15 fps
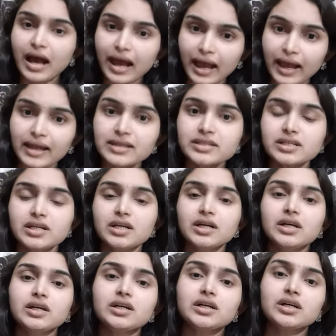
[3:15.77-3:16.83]
and
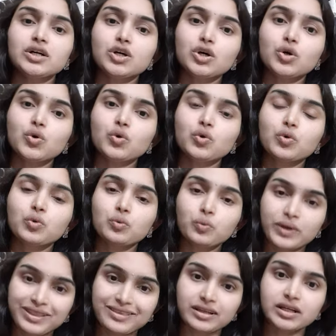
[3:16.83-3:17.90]
uh,
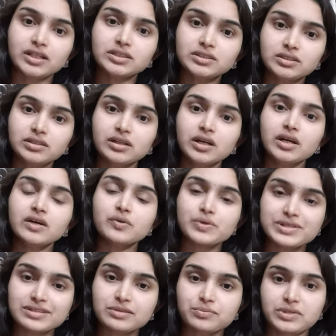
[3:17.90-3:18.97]
with other
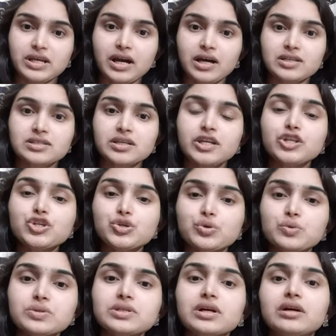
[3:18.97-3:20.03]
receptors it
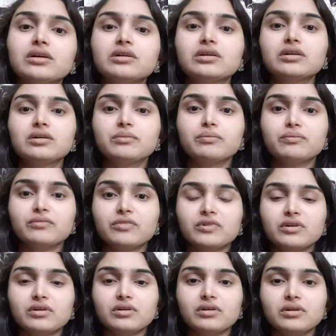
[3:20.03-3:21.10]
shows um,
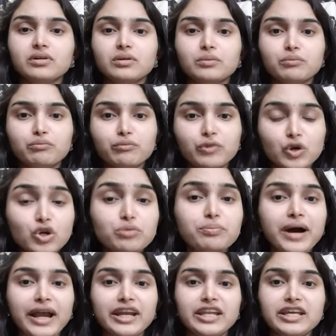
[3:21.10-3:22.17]
um, good
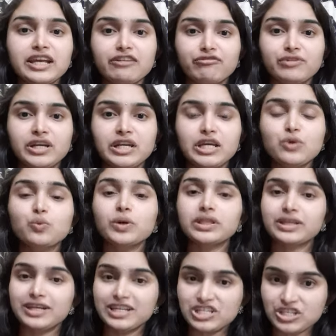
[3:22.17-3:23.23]
binding affinity
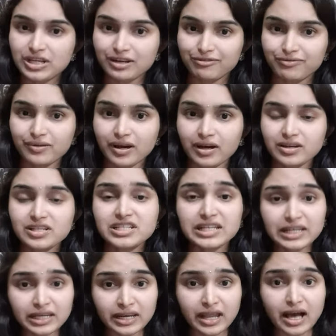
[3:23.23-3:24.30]
with EGFR
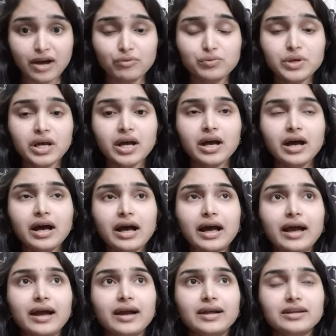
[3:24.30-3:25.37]
till now
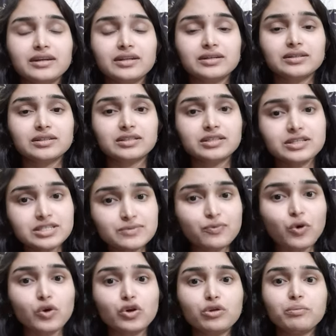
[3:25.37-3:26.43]
and uh, that is
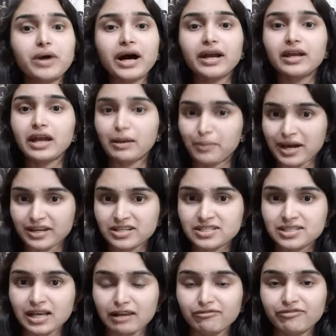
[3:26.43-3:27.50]
followed by heparin
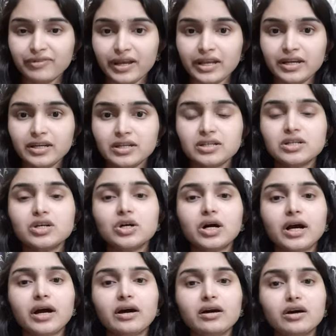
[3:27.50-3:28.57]
sulfate
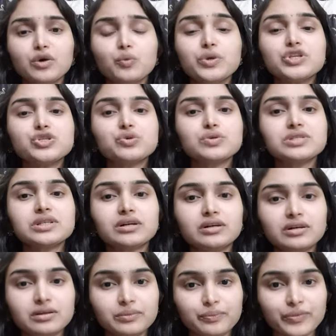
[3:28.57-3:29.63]
uh, which shows
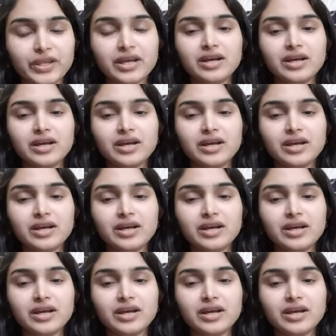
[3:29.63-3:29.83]
um,